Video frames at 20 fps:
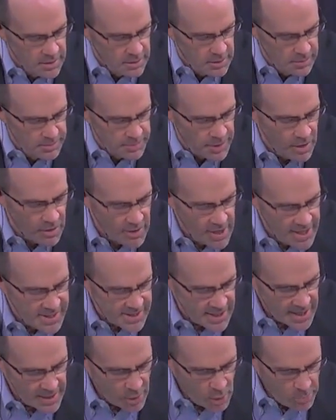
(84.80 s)
Paul writes,
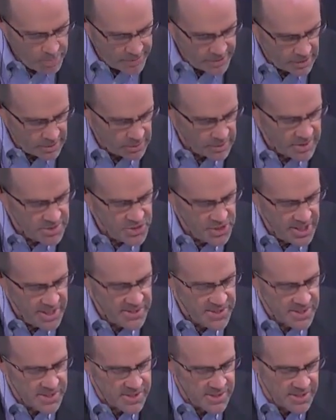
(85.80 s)
I hope in the Lord
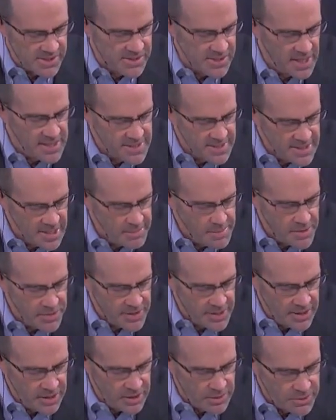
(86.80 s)
Jesus to send
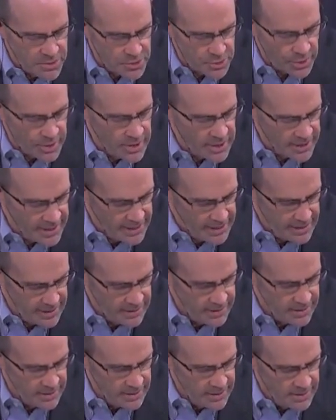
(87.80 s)
Timothy to you shortly,
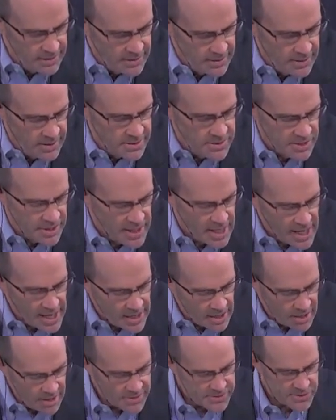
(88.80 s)
so that I
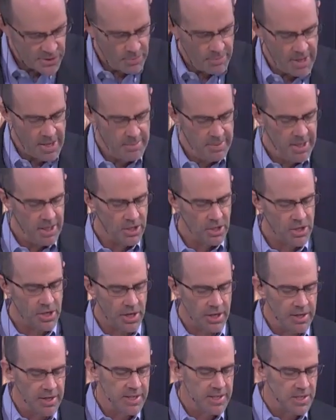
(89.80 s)
also may be
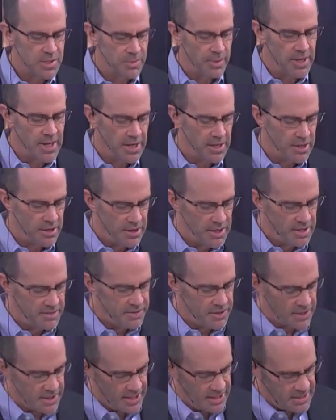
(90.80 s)
encouraged when I learn of
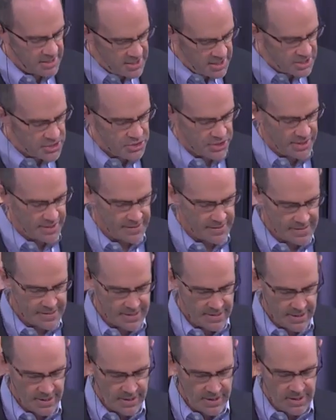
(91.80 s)
your condition.
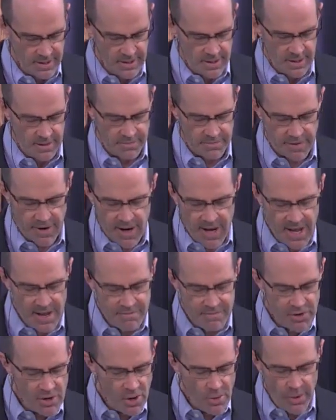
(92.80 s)
For I
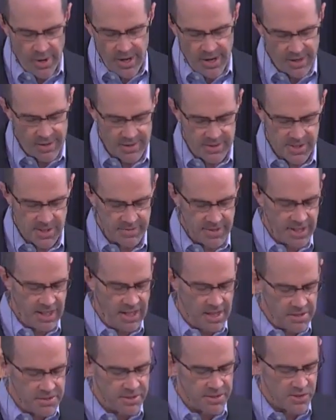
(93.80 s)
have no one else of a
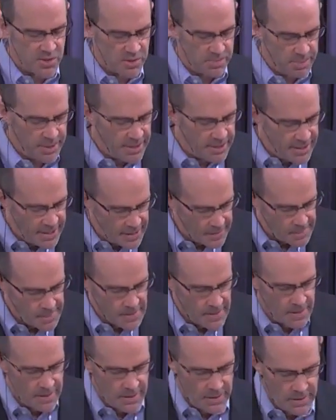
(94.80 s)
kindred spirit
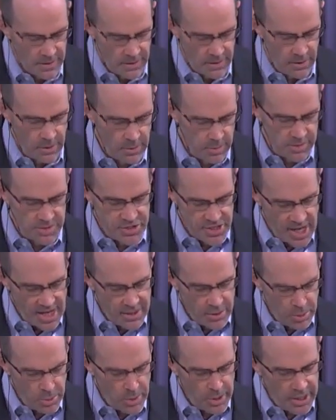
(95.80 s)
who will
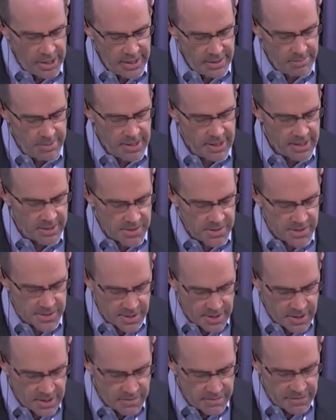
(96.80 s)
genuinely be
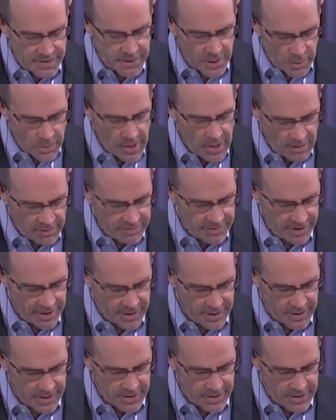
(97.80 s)
concerned for your welfare.